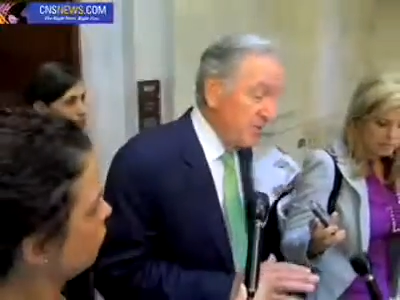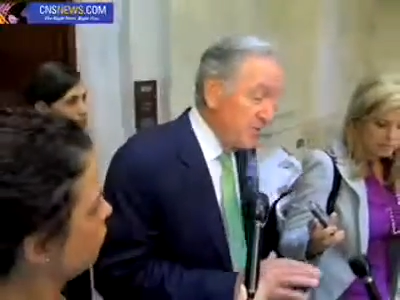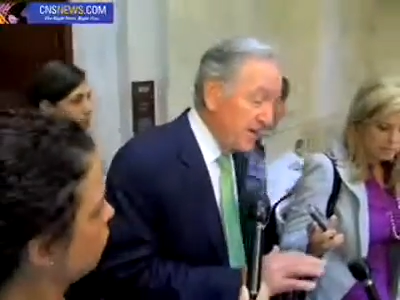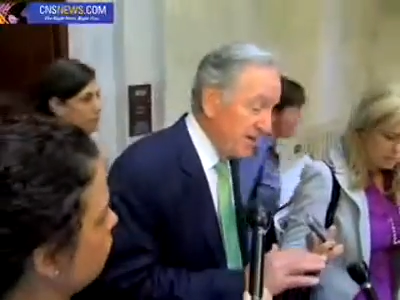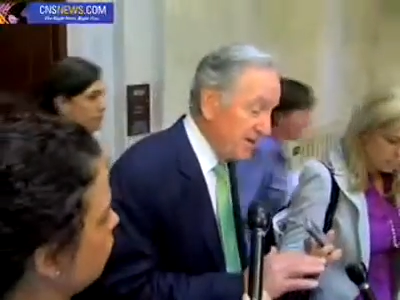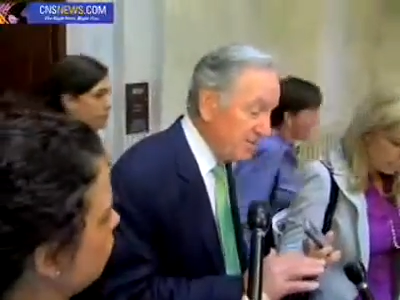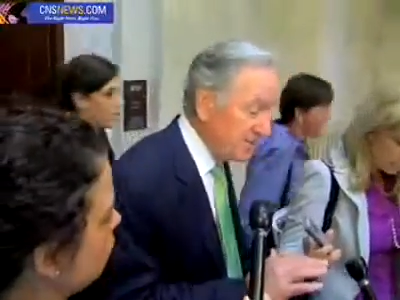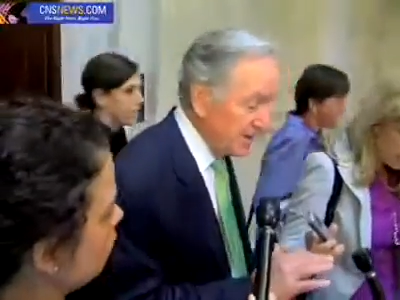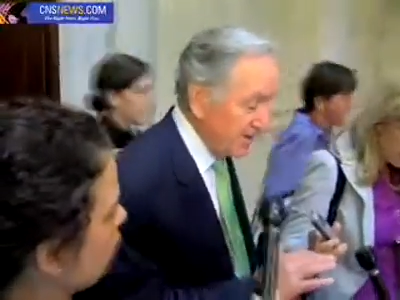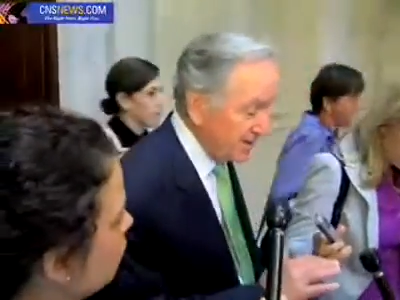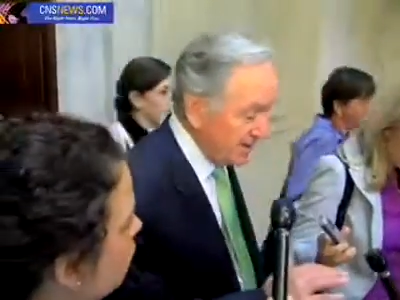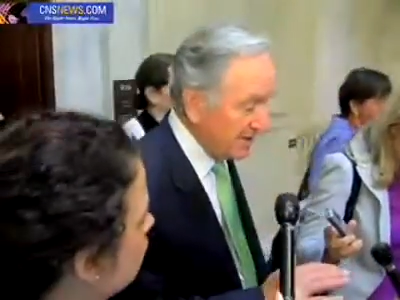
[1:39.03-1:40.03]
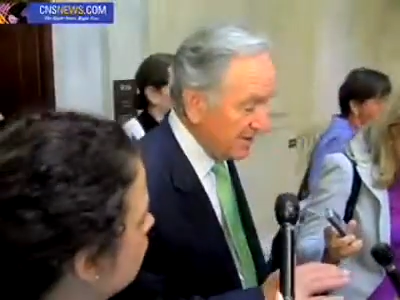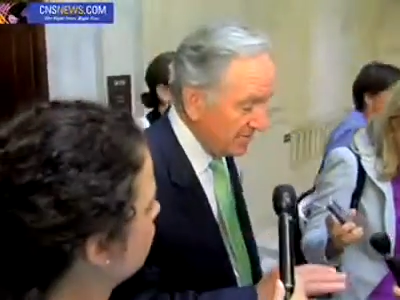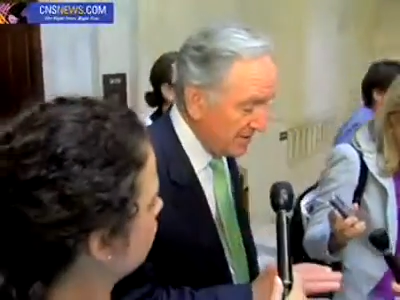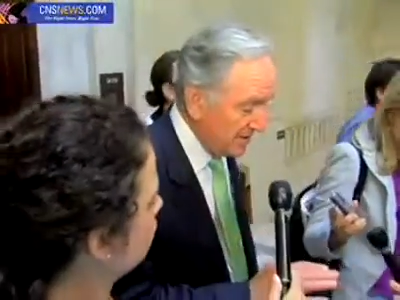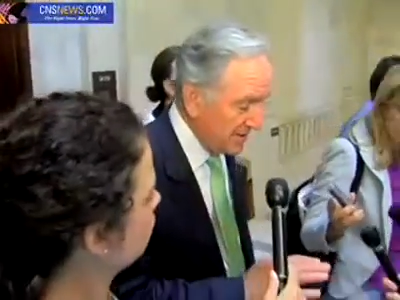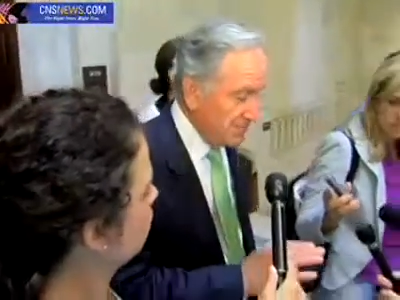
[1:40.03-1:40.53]
will be a, a,
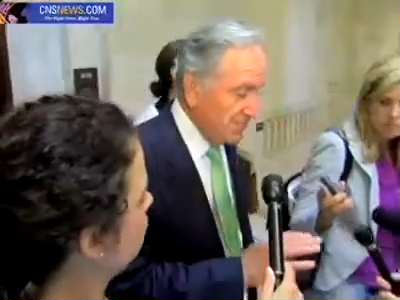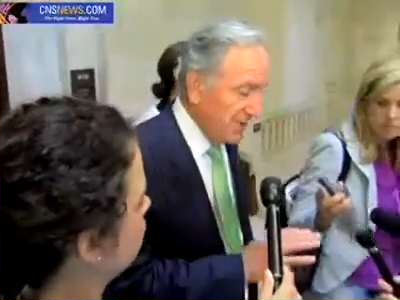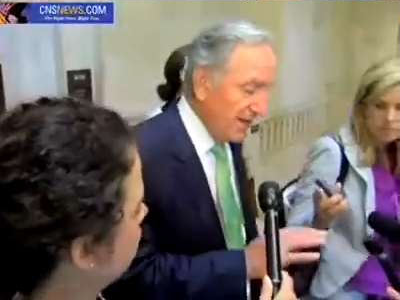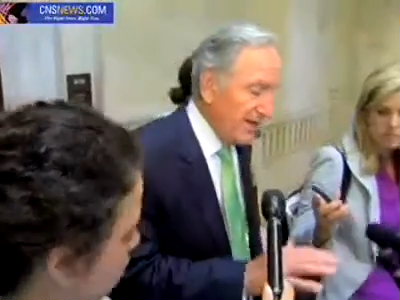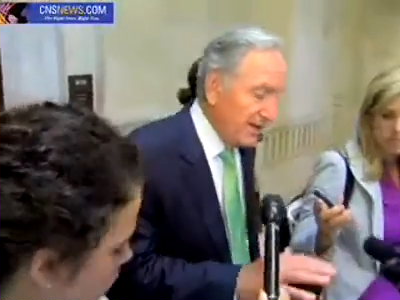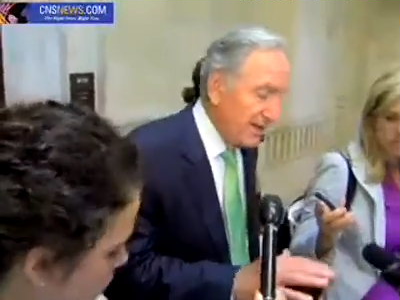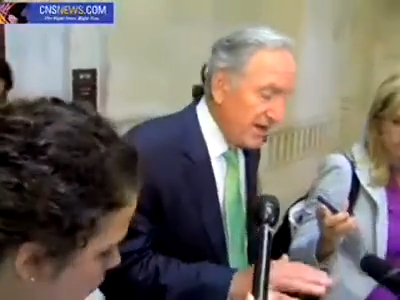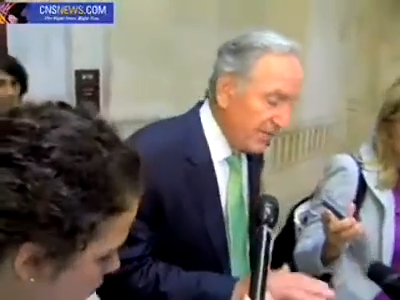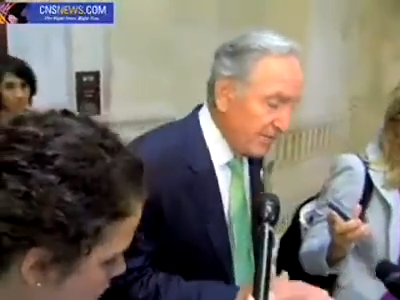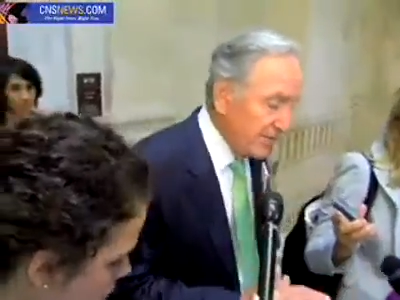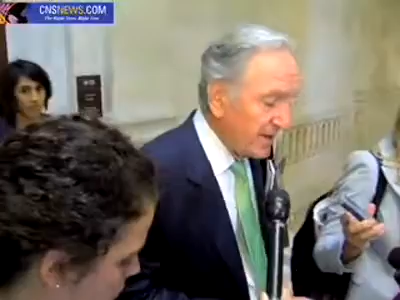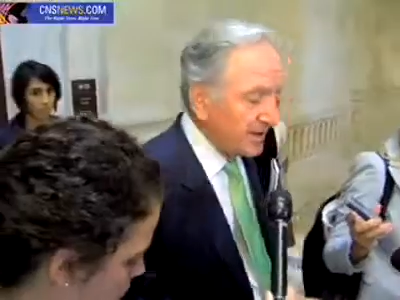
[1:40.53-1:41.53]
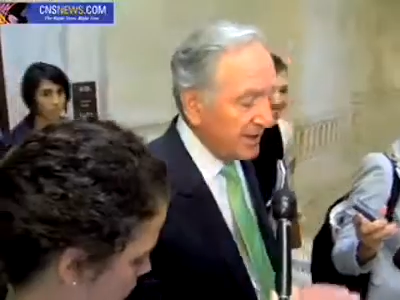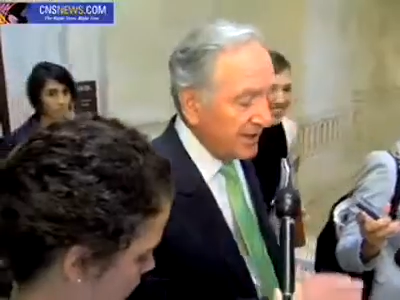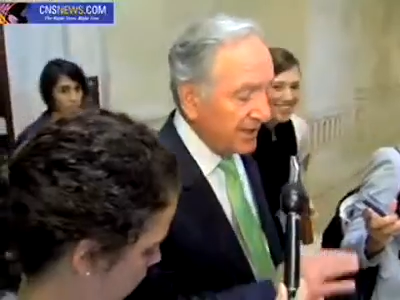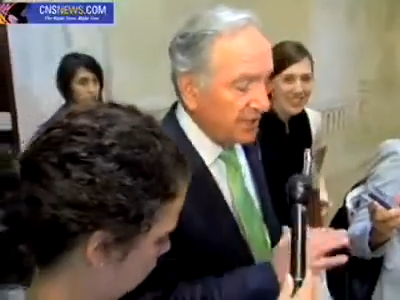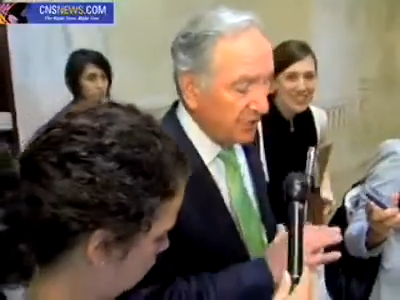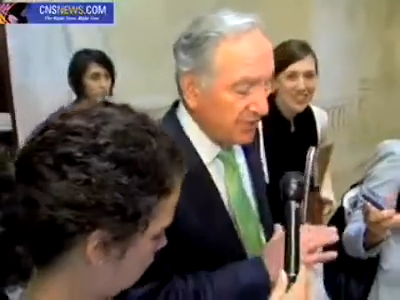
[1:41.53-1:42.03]
a, plan that everybody could
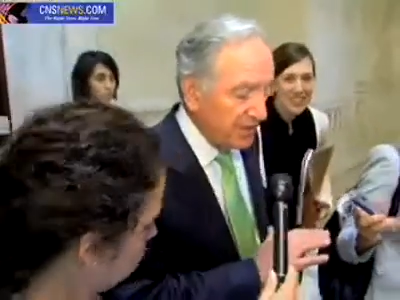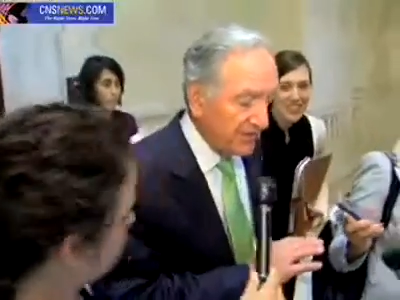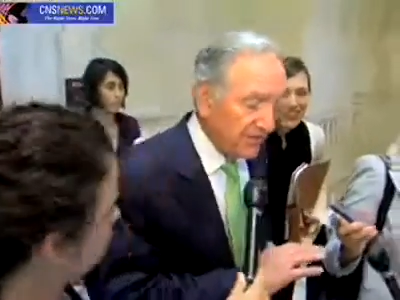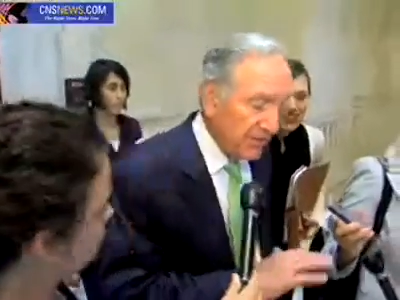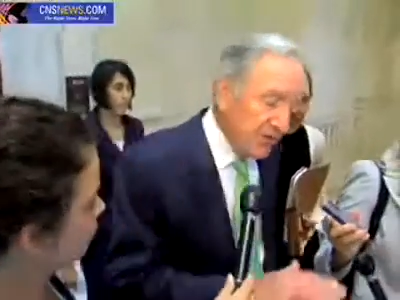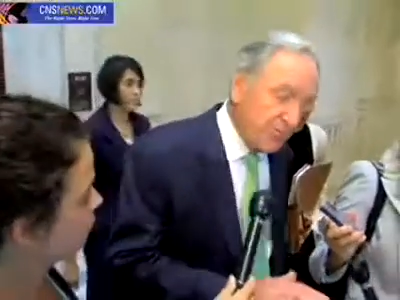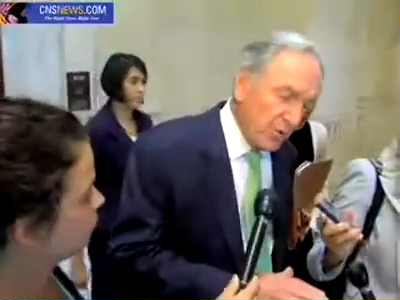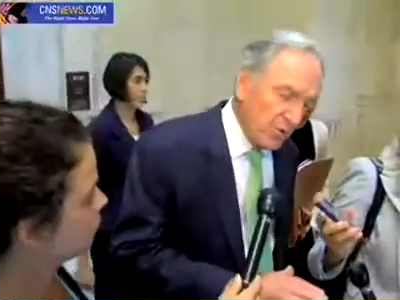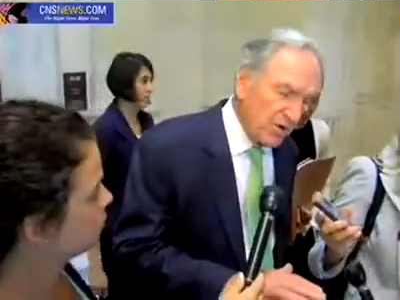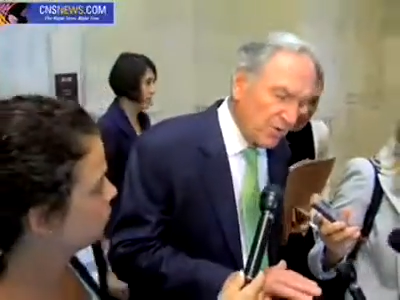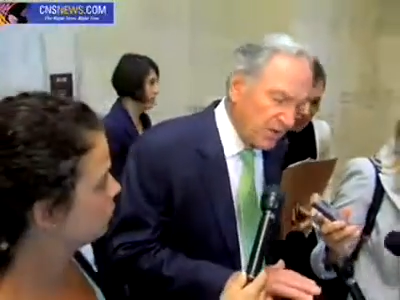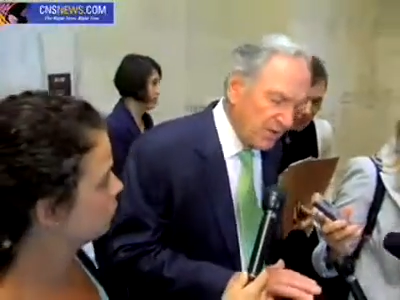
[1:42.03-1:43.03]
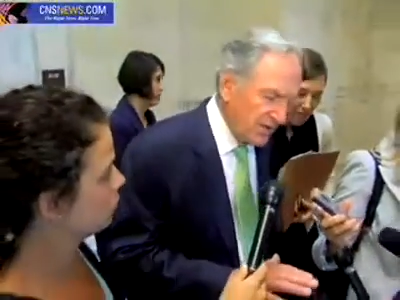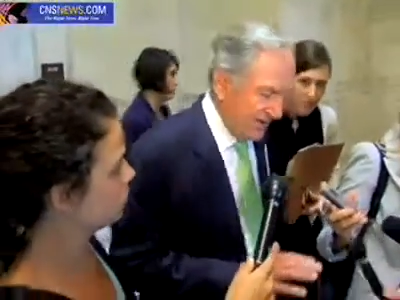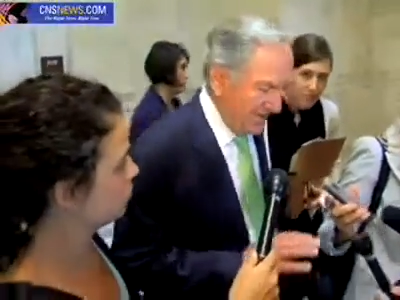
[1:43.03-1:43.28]
get. It will be fully portable,